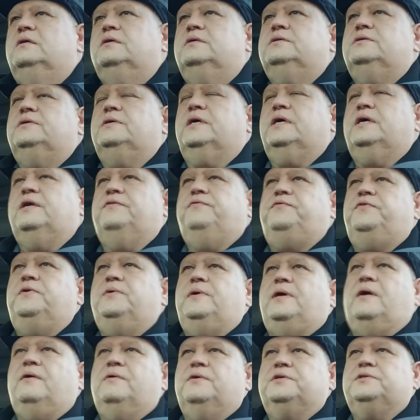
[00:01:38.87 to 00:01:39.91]
So I got a few
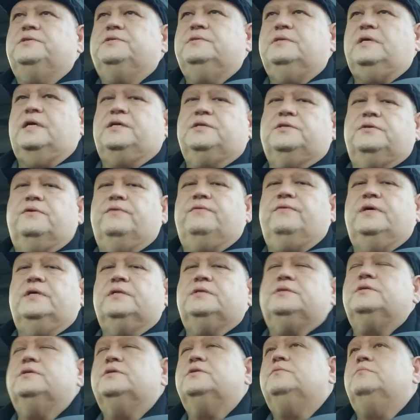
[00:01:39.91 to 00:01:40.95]
hours extra
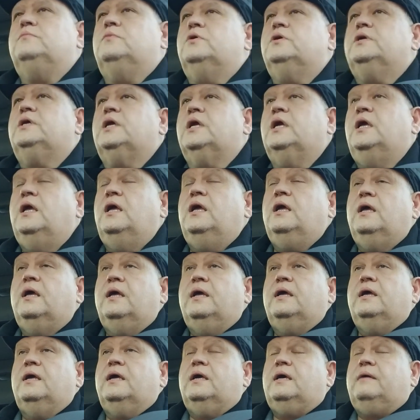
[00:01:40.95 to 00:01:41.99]
rest this morning.
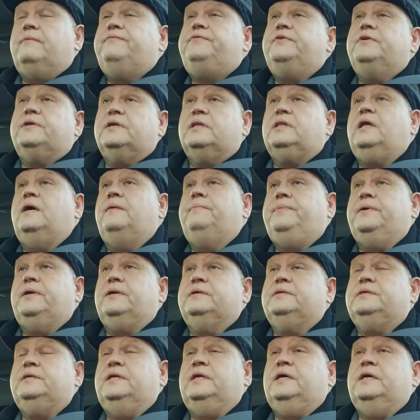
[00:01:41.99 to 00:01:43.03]
I'm feeling a lot better
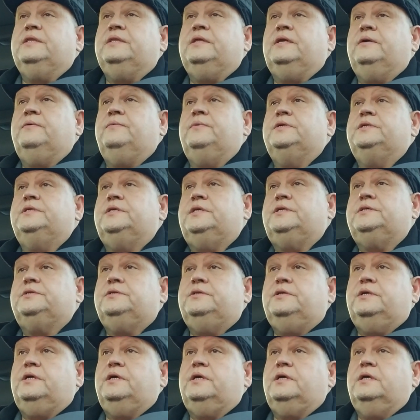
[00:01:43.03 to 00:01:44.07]
today than I was
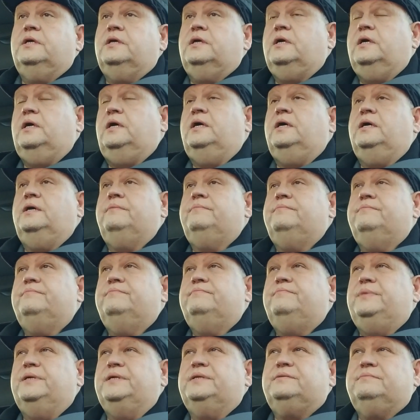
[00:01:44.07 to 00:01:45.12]
yesterday, but
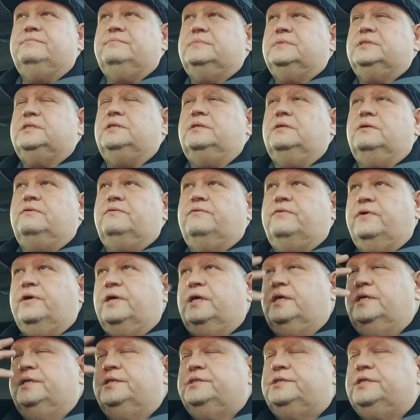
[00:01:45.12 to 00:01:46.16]
still very
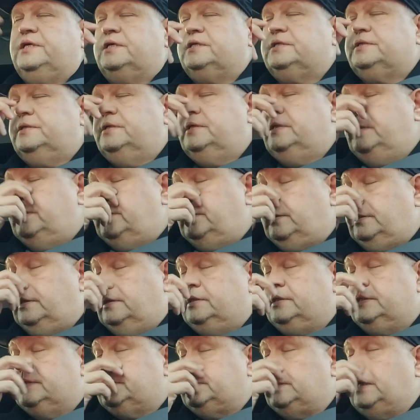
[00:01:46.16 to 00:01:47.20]
congested and
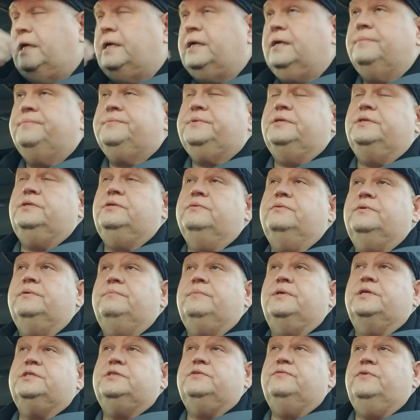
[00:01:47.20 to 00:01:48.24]
just not up to doing
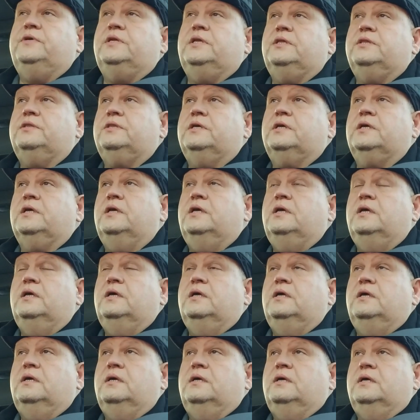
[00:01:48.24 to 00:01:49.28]
much of anything.
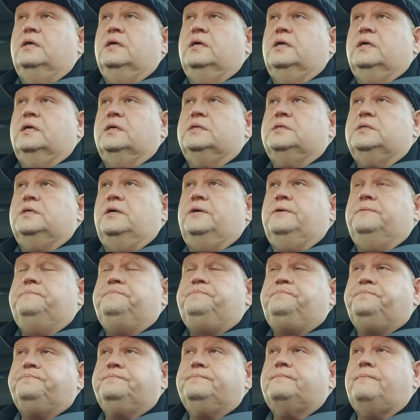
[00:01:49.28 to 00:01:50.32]
So
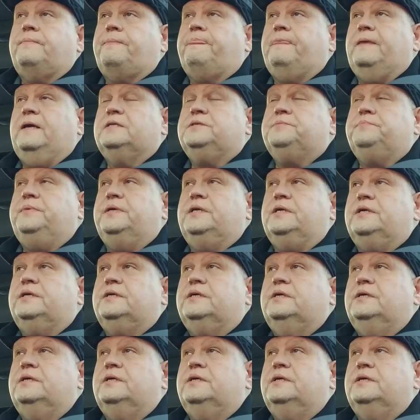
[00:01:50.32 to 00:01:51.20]
it's been a